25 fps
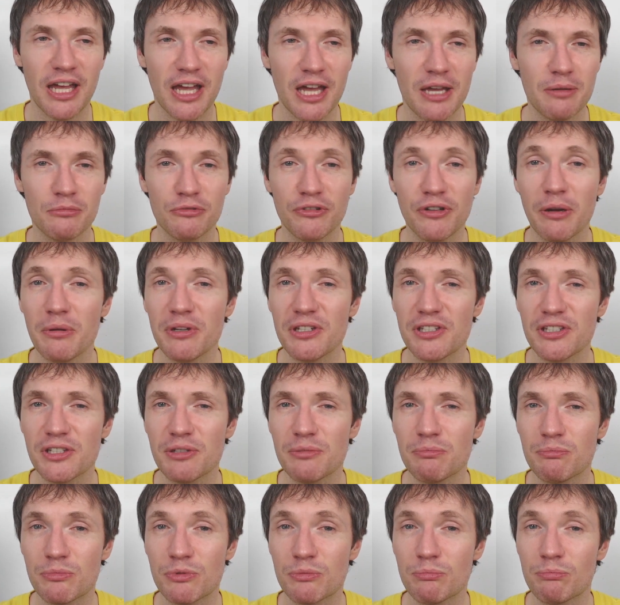Great way
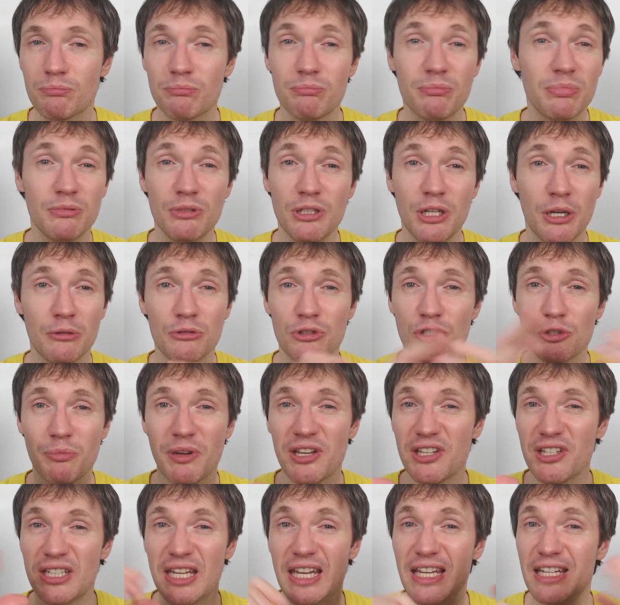to, you know,
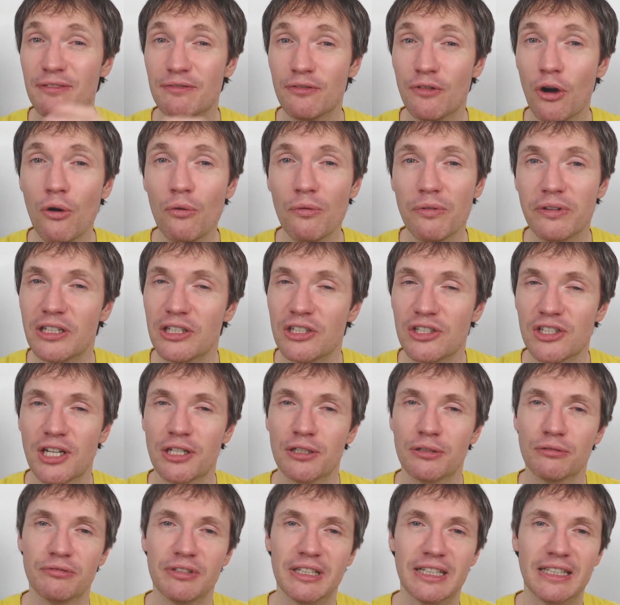just basically get involved with the
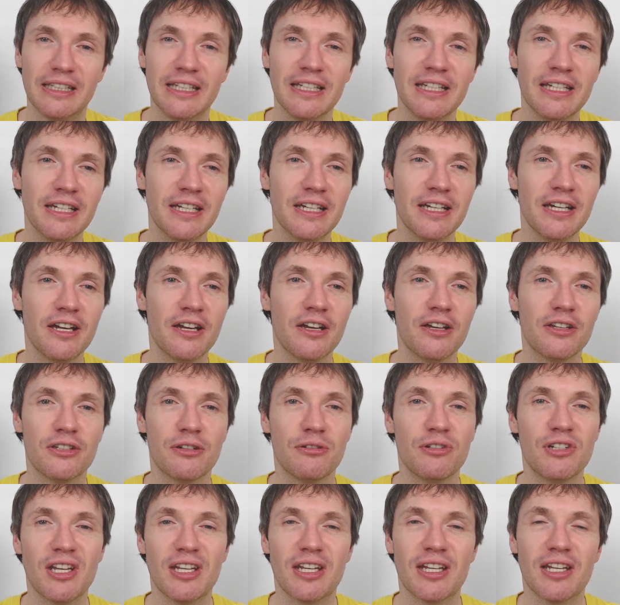channel, really.
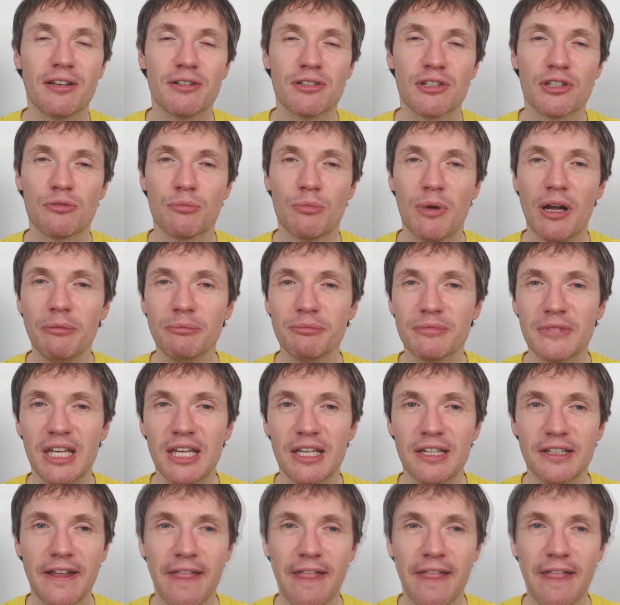So check that out as well.